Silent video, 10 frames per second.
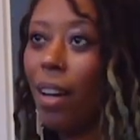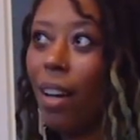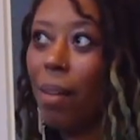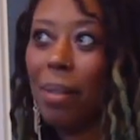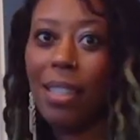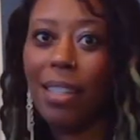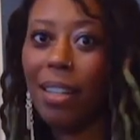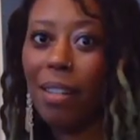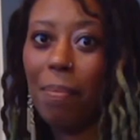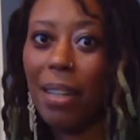I'm going to sit
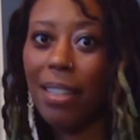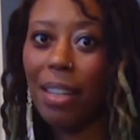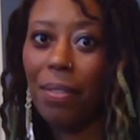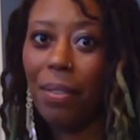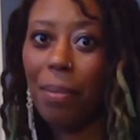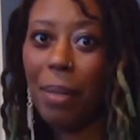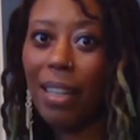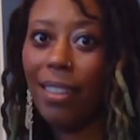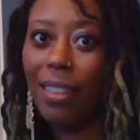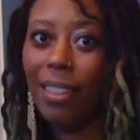here and meditate for a
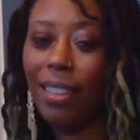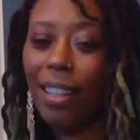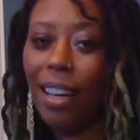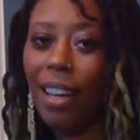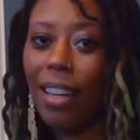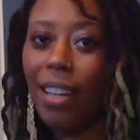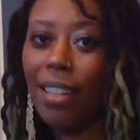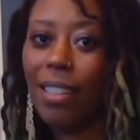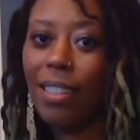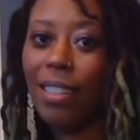bit,
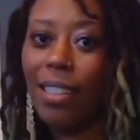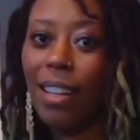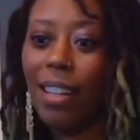and